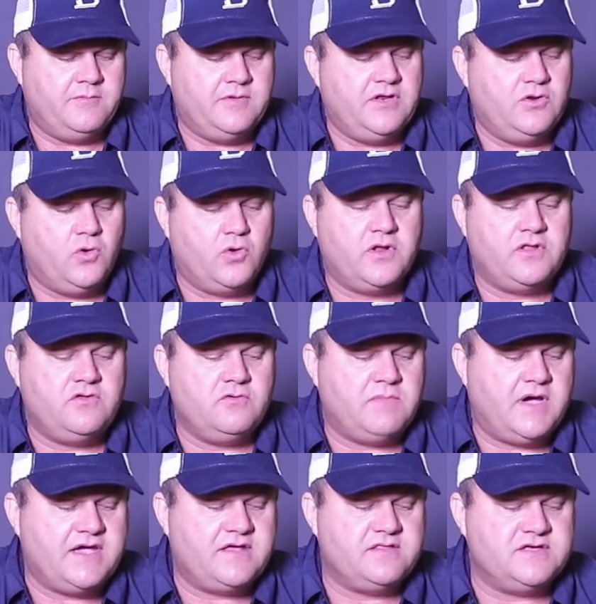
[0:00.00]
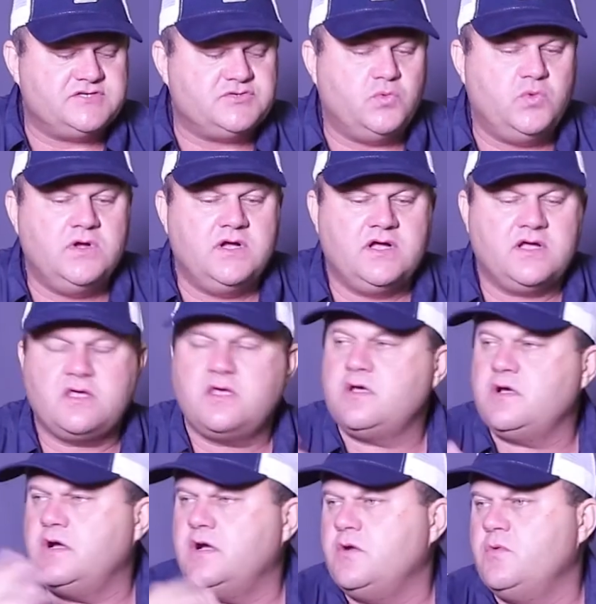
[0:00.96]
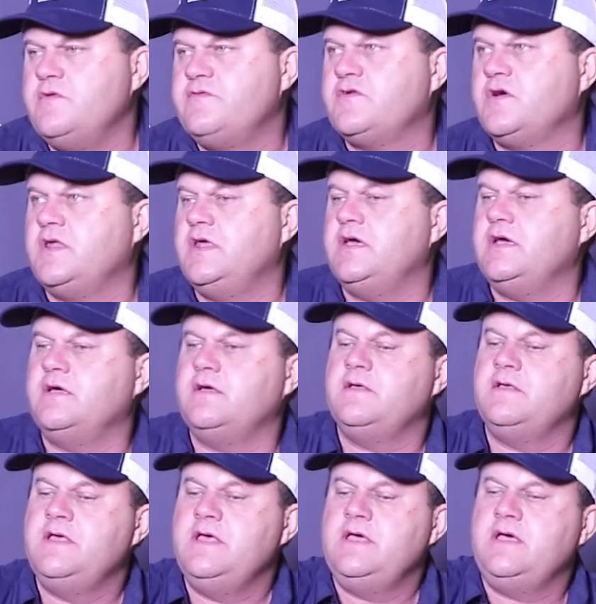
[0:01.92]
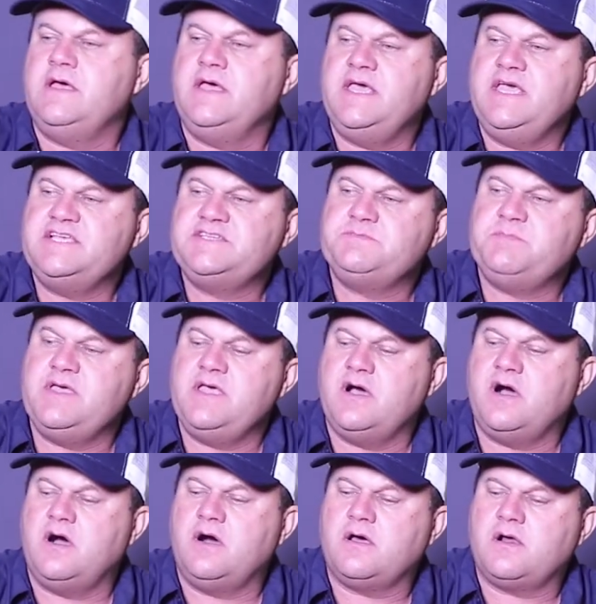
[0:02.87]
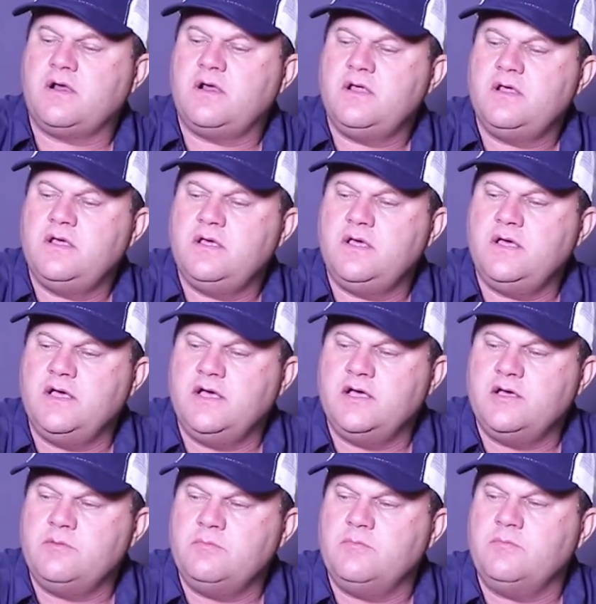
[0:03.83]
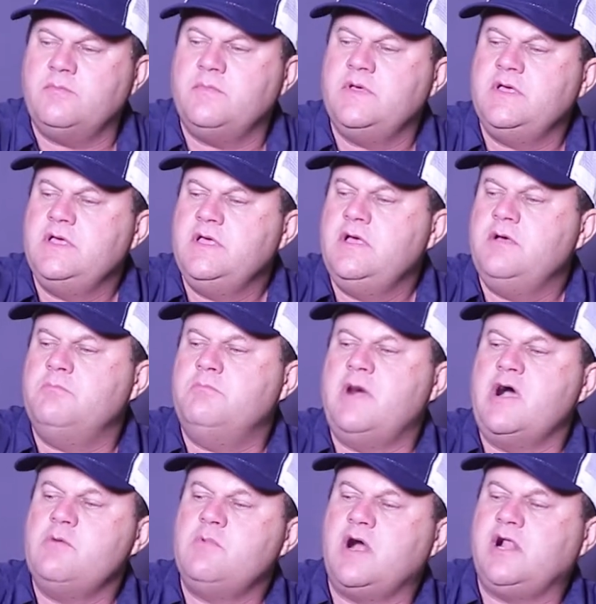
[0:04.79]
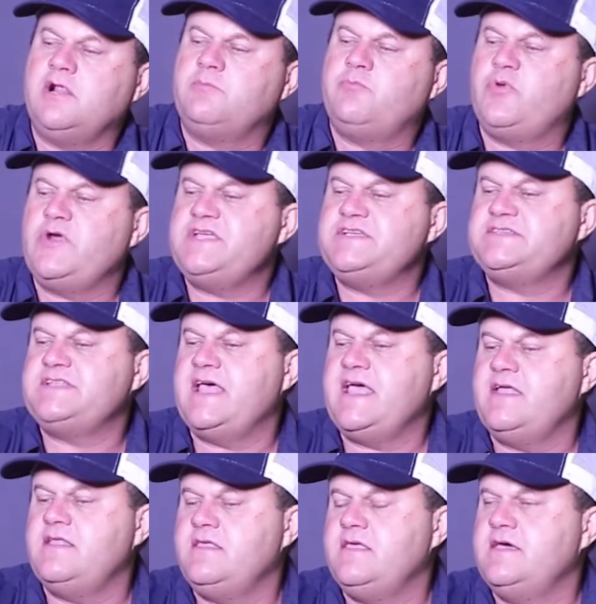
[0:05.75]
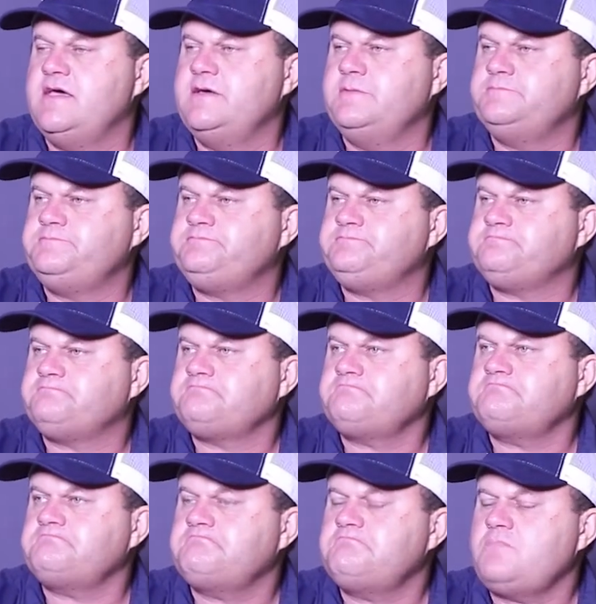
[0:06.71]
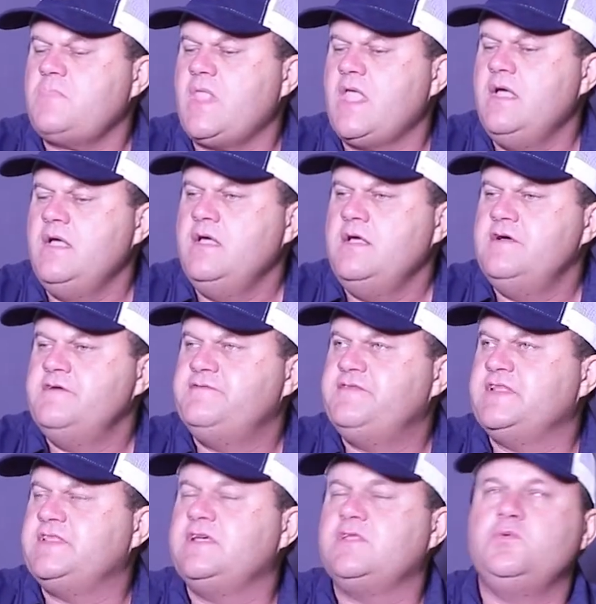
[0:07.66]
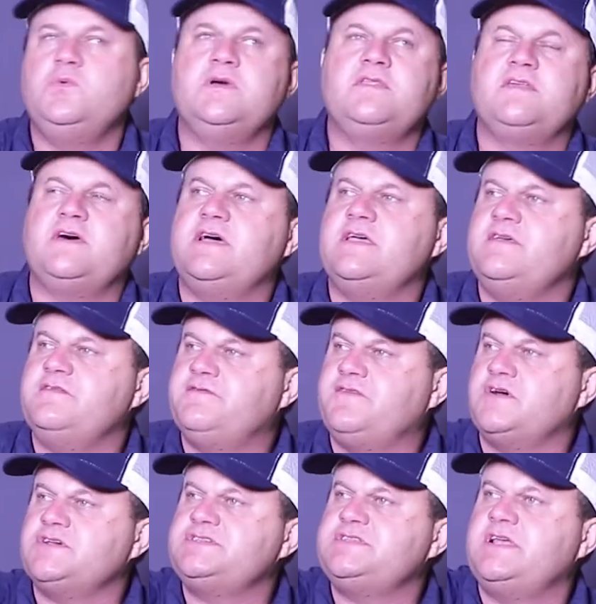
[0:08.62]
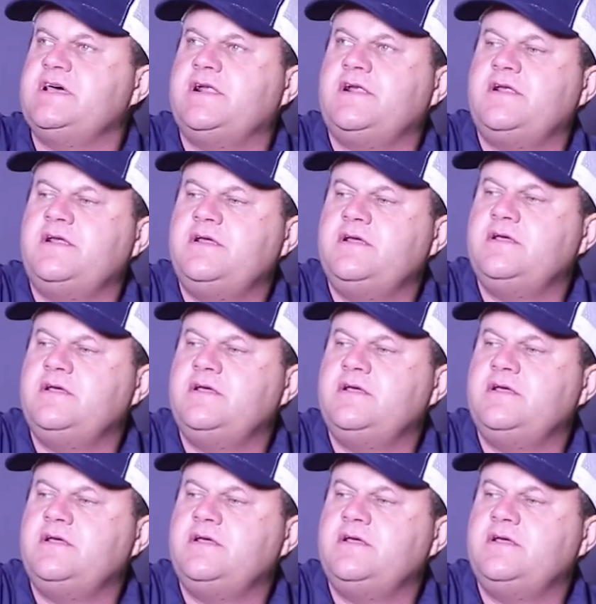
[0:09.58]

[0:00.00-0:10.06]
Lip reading: In order to make this work, we've got a SPR mobile press stand here, fitted with a Foster